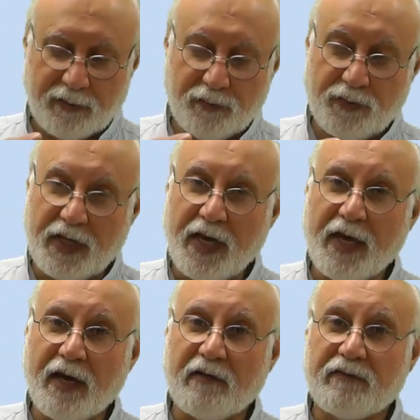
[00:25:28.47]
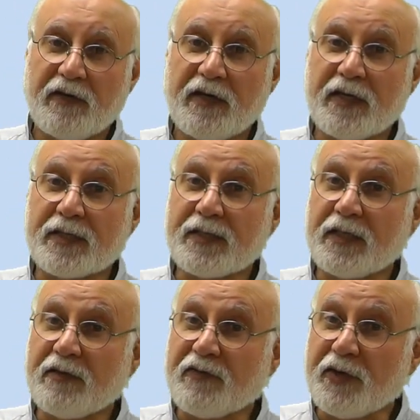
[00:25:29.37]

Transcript: we have a set of